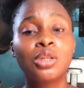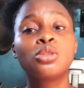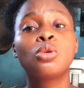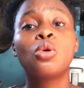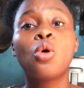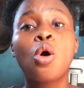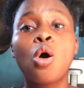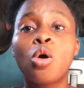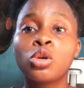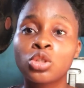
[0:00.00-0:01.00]
So
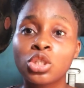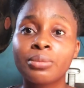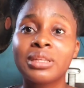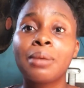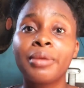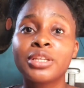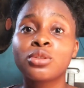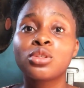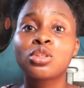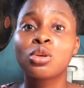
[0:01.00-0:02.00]
social media makes
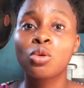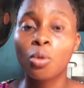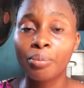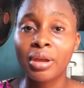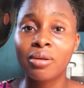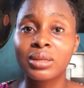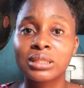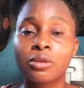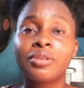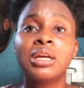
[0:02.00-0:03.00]
us compare
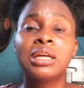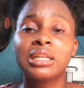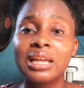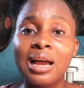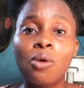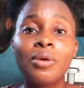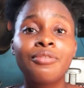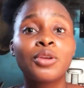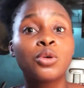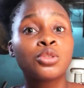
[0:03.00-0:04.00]
ourselves. Now,
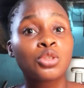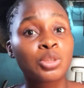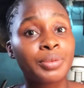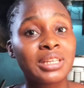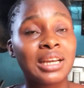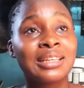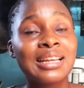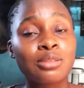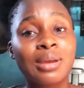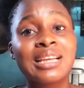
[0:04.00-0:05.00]
if you're on social media,
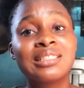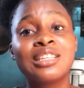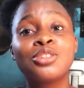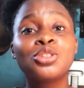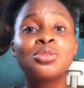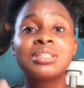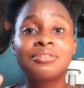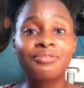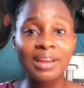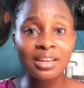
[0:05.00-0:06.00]
that is why I said you should
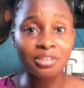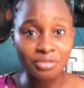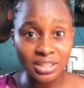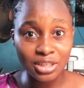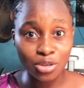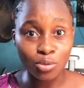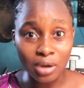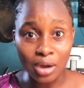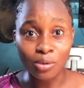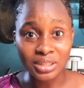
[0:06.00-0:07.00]
define the reason you
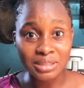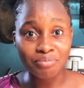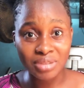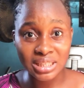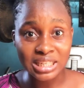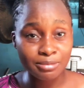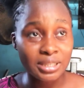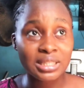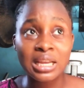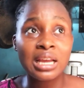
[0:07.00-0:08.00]
are on the media space.
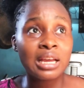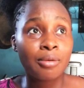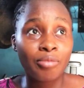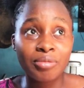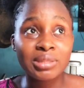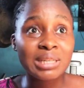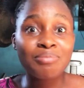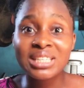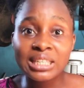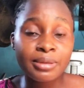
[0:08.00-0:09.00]
The
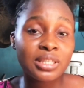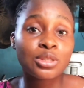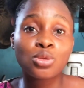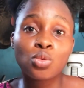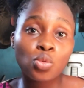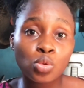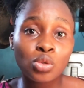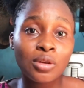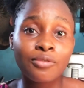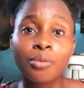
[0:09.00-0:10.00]
media space is good
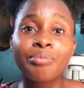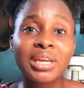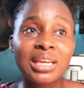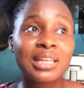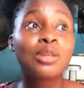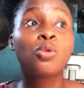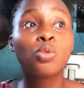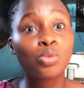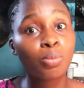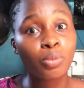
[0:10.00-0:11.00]
for making
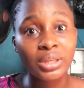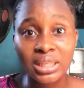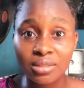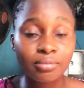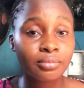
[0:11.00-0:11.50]
good money.